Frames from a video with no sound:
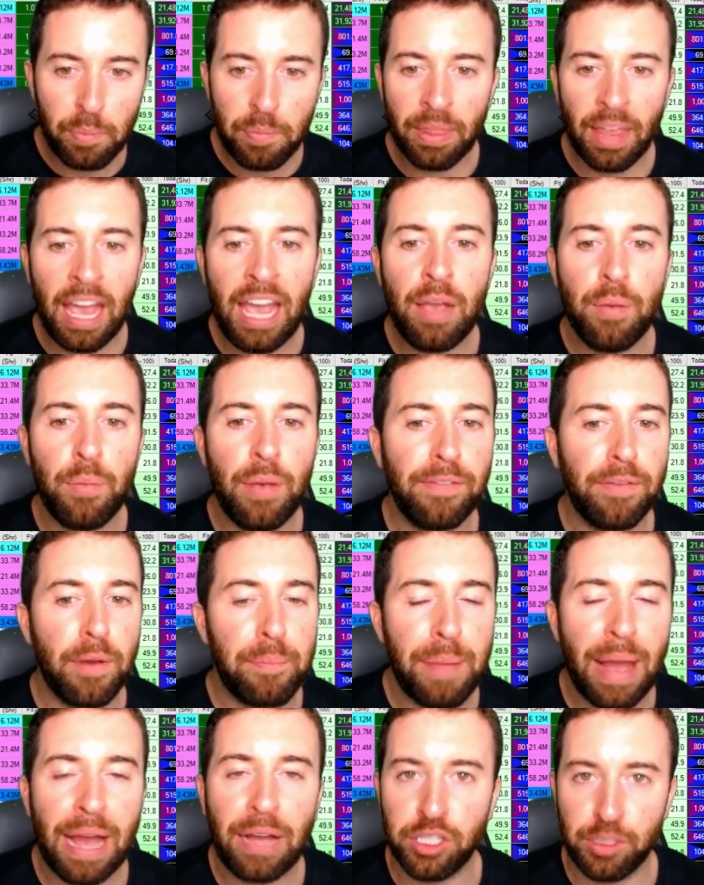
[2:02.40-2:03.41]
hey, we have a
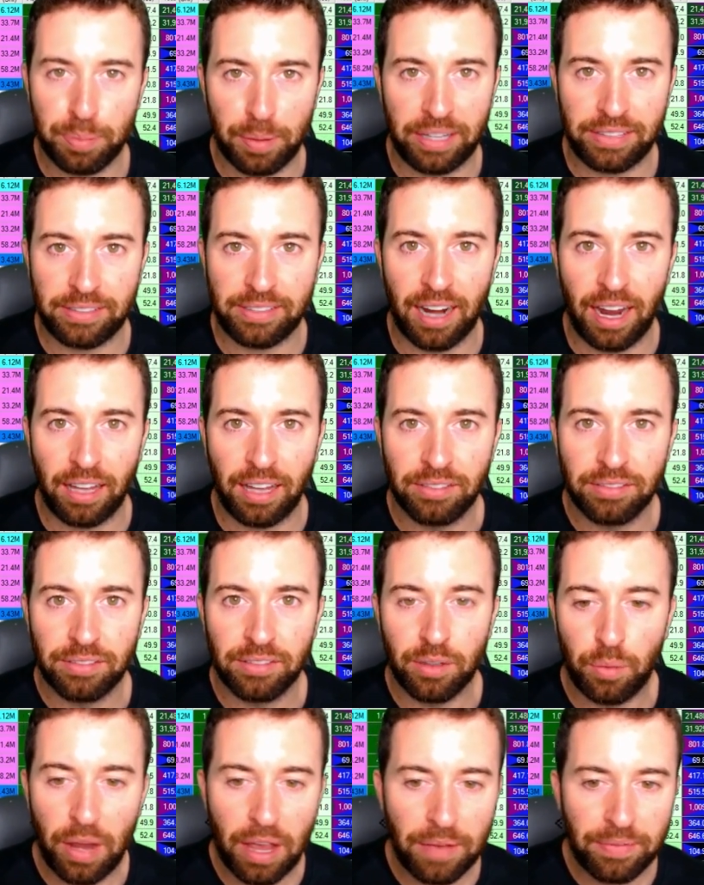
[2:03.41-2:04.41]
bounce play today.
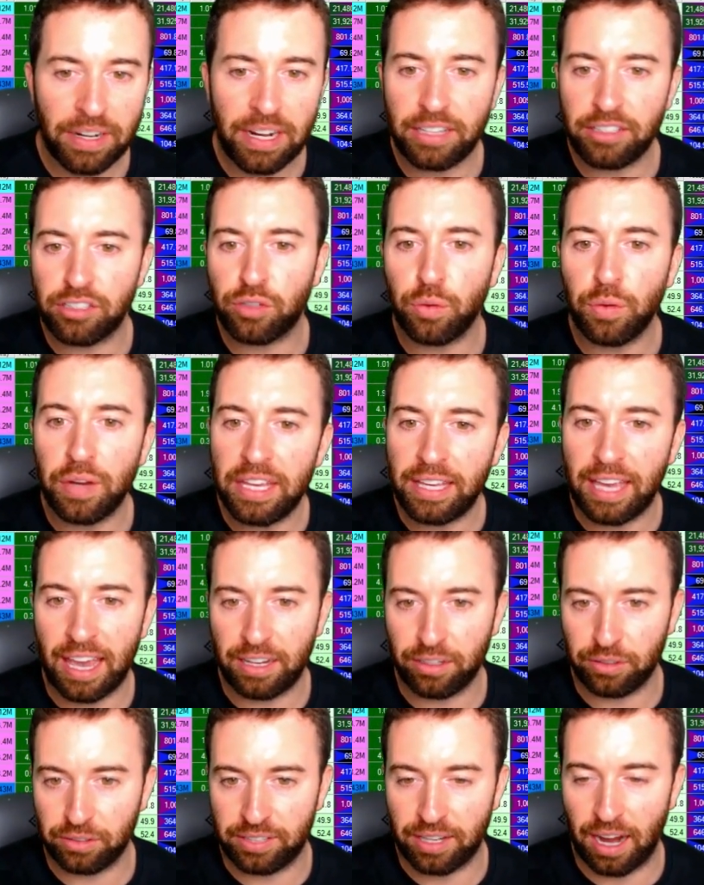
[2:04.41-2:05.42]
We have a nice green
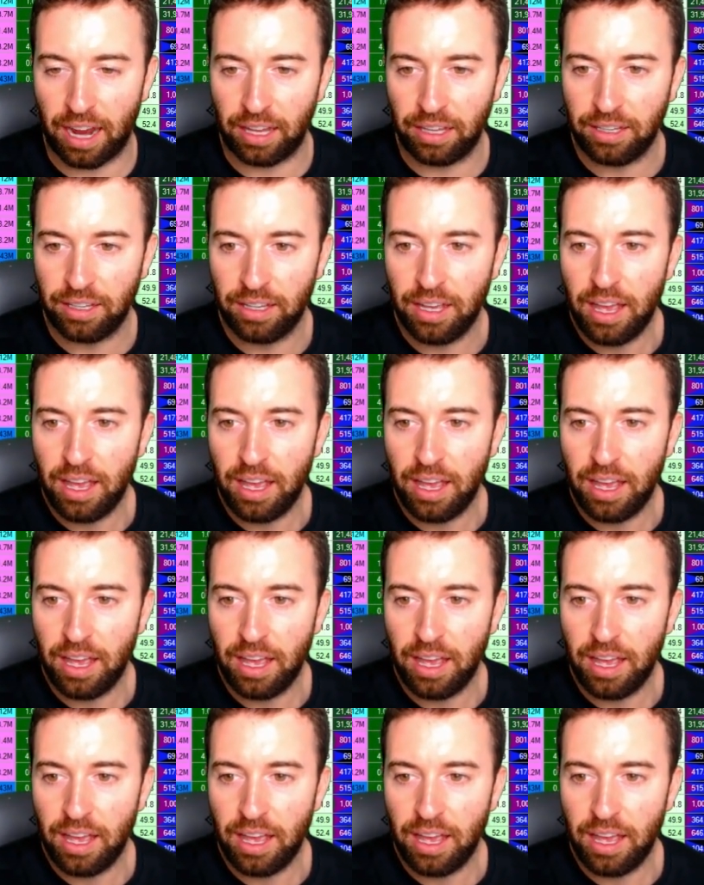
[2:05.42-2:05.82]
candle today.